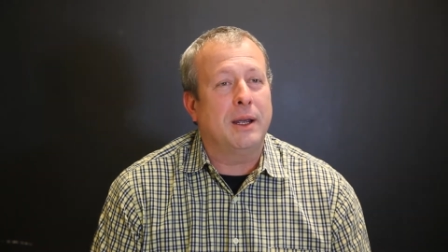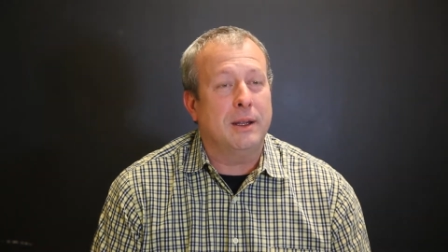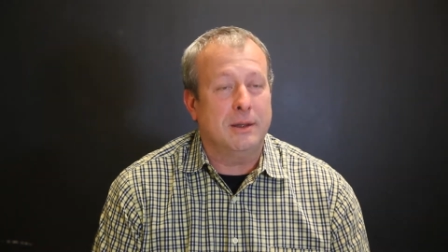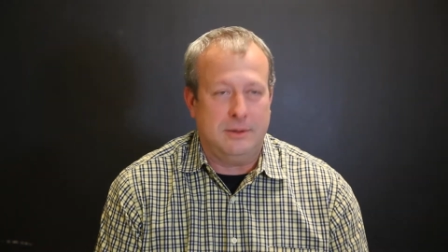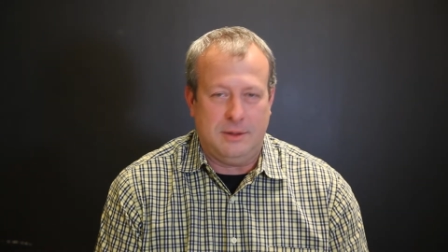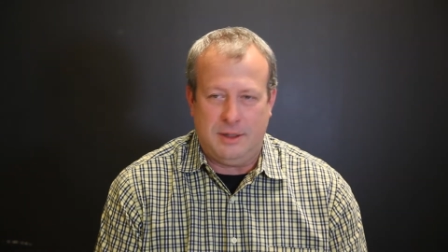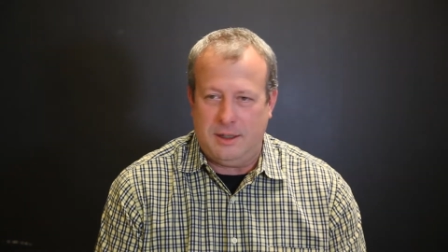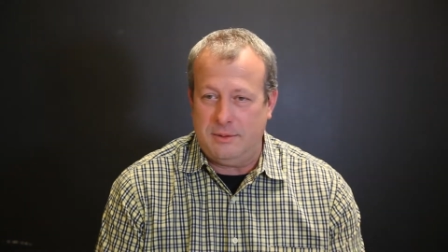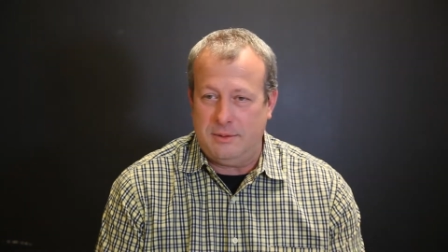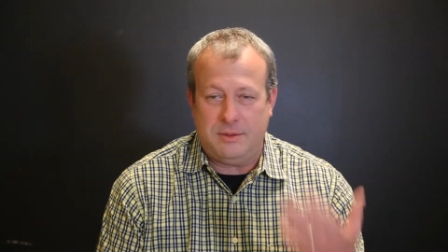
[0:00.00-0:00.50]
i
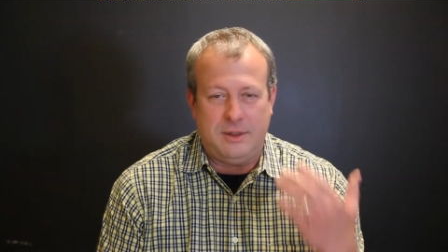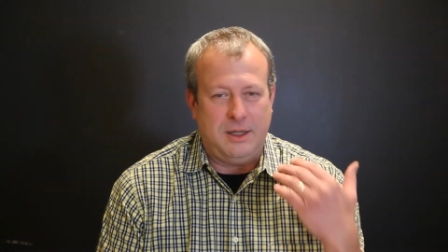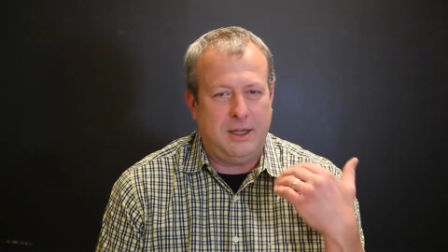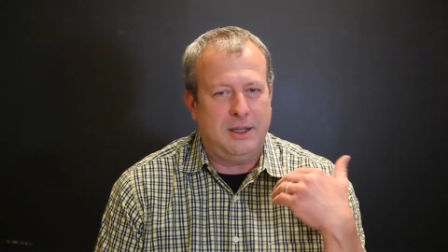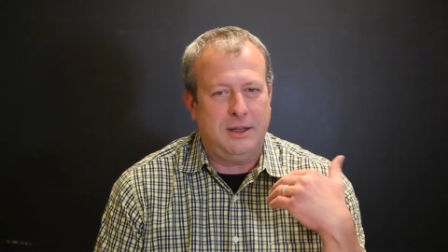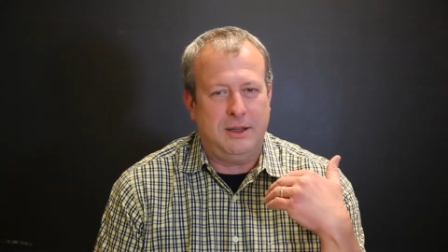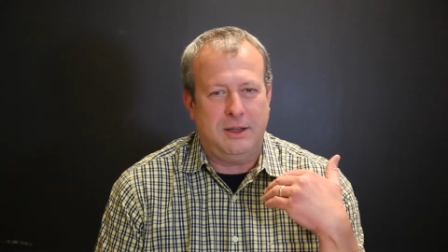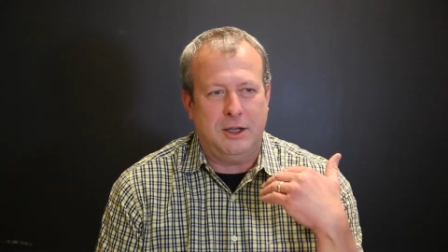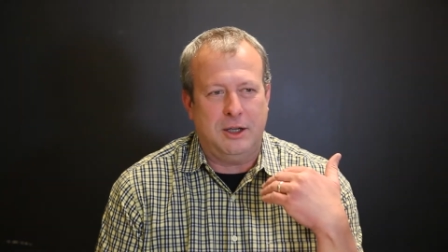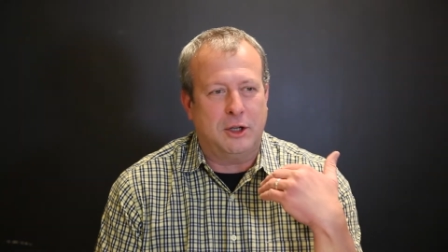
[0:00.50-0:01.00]

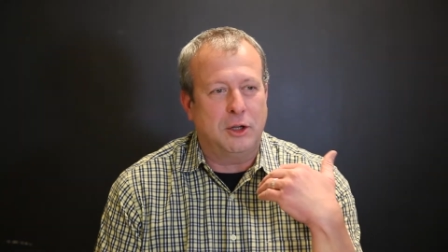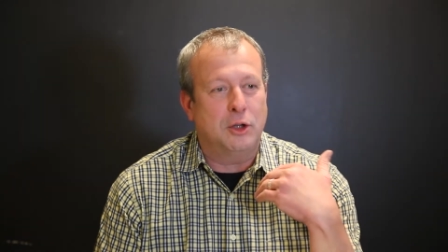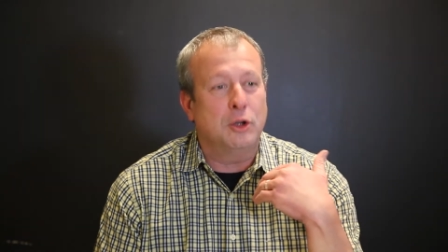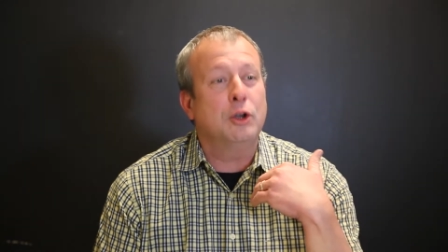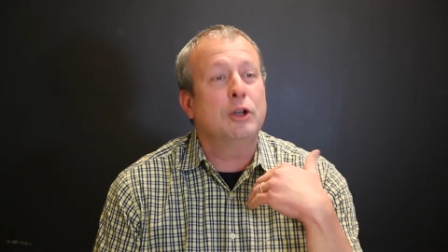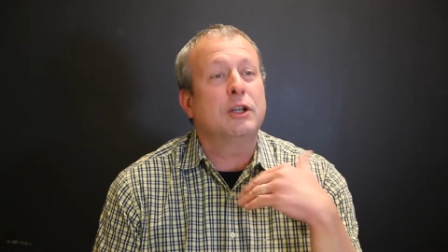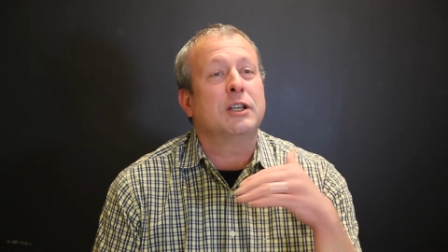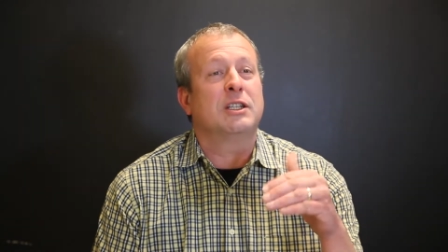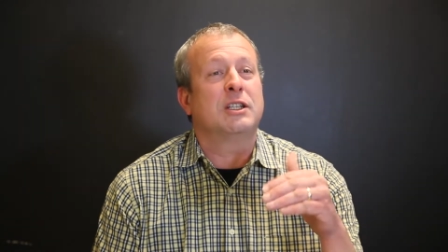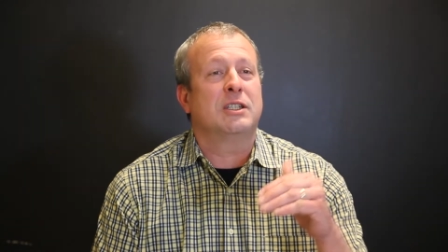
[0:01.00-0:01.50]
the, the
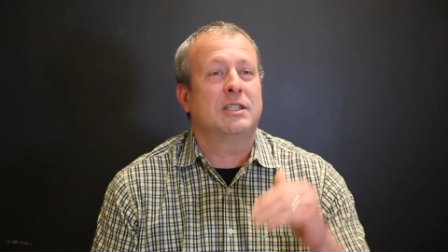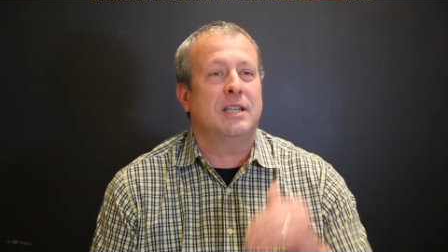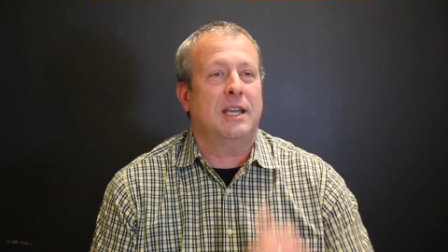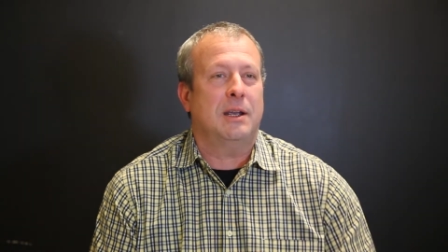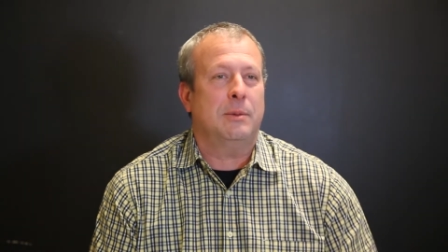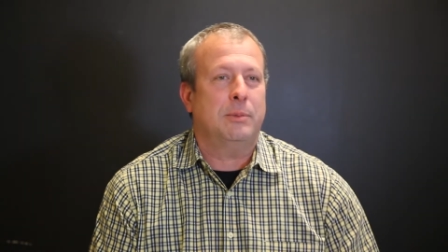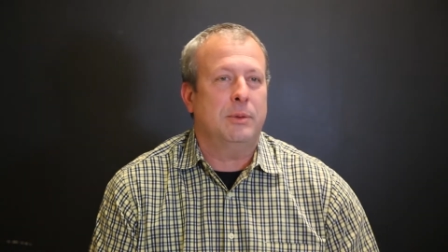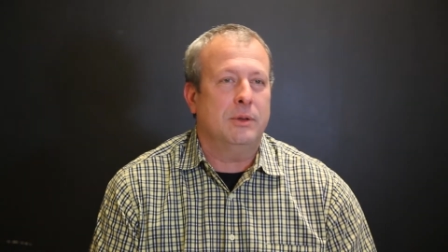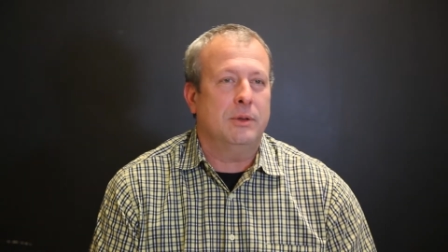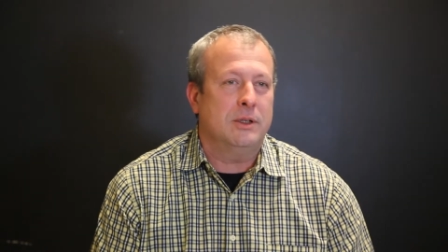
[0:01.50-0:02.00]
good
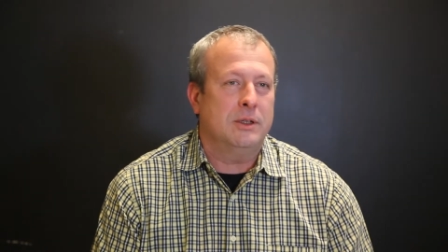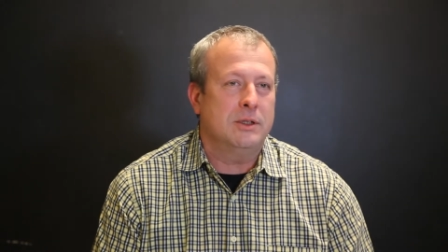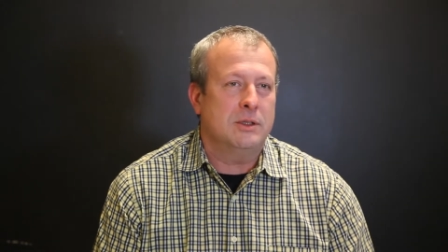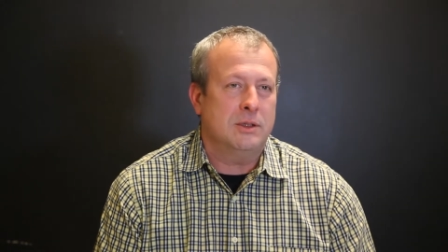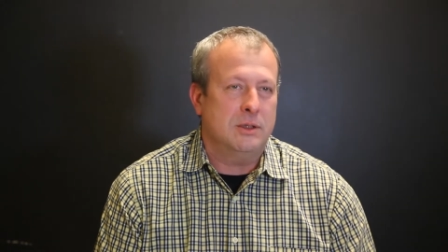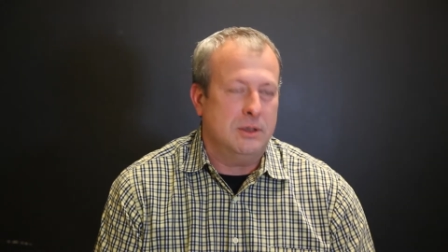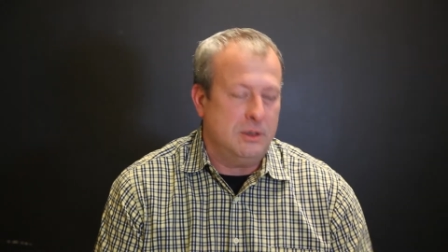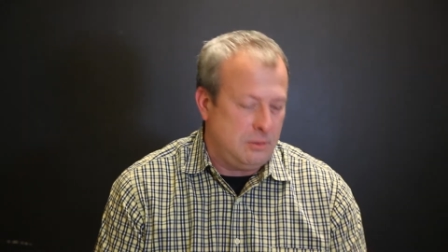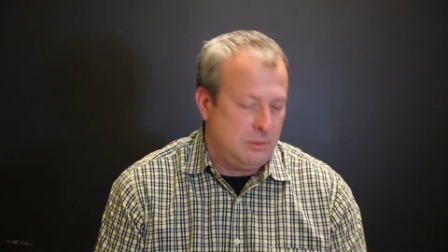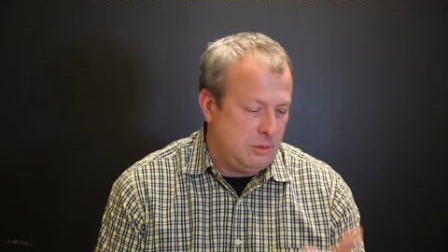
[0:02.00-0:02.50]
example
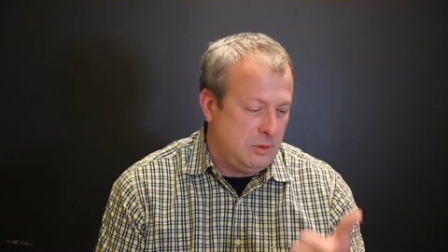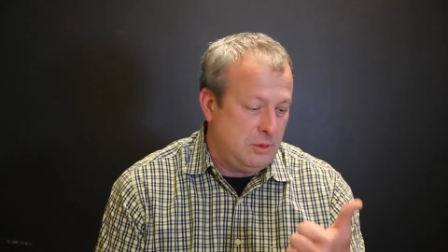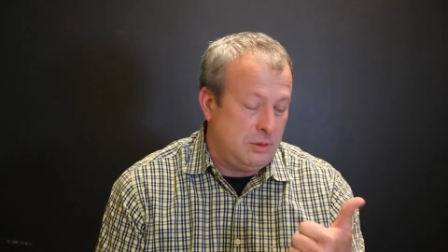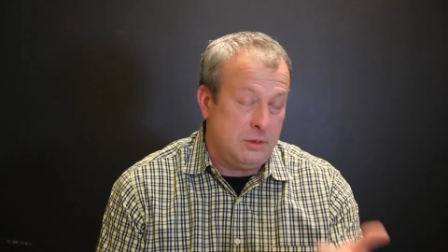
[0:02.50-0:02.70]
is